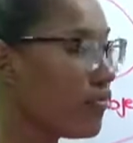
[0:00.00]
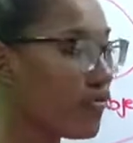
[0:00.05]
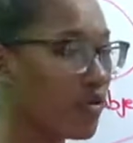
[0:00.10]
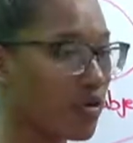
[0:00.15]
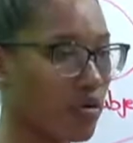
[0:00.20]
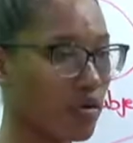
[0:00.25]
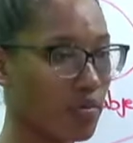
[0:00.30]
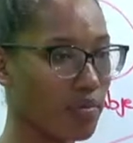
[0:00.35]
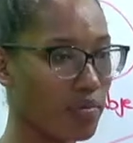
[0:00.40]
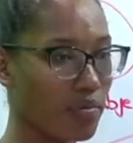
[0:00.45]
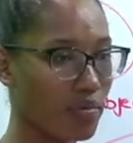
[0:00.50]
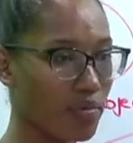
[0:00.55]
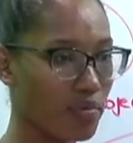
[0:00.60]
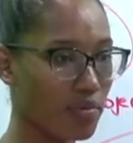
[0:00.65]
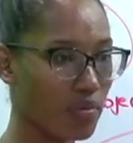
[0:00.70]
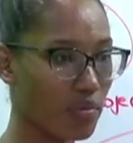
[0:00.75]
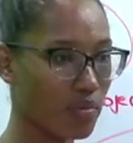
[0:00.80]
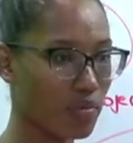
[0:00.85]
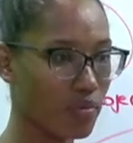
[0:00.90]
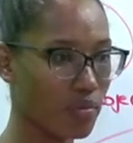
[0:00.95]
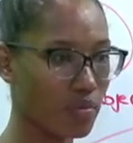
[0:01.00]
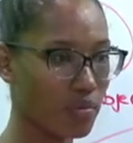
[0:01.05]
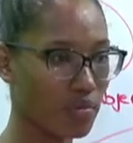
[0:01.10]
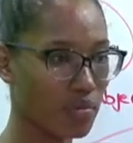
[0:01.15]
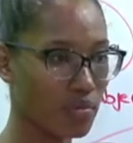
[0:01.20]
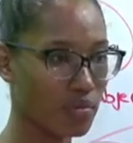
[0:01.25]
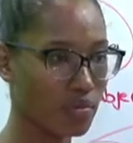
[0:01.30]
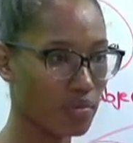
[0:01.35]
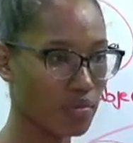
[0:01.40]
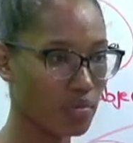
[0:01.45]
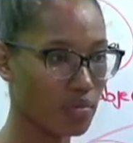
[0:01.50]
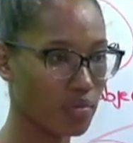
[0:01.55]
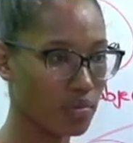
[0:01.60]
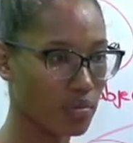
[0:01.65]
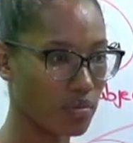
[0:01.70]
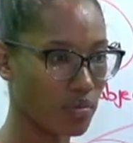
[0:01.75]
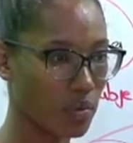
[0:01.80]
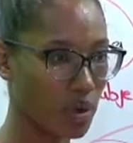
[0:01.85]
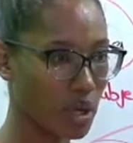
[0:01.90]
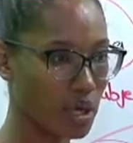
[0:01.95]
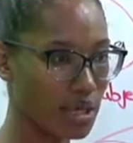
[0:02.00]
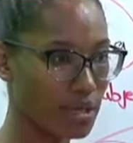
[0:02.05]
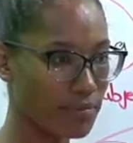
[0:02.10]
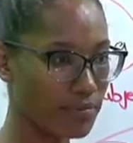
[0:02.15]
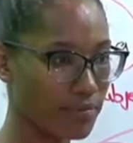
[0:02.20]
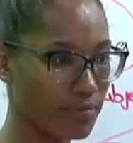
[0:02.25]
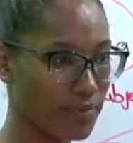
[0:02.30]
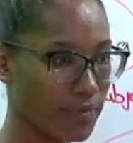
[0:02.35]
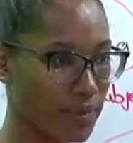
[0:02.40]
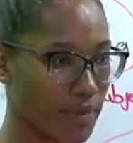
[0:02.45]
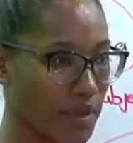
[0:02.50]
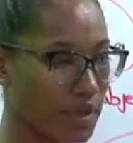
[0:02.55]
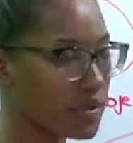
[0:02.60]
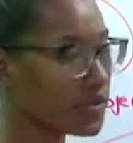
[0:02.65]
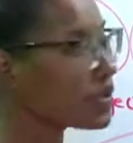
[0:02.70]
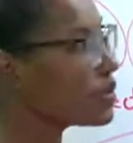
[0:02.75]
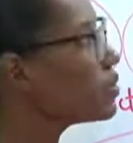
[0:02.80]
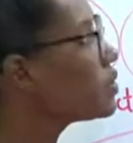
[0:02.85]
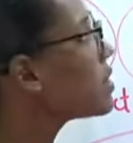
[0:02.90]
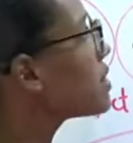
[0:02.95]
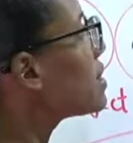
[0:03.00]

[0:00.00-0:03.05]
verb, right? So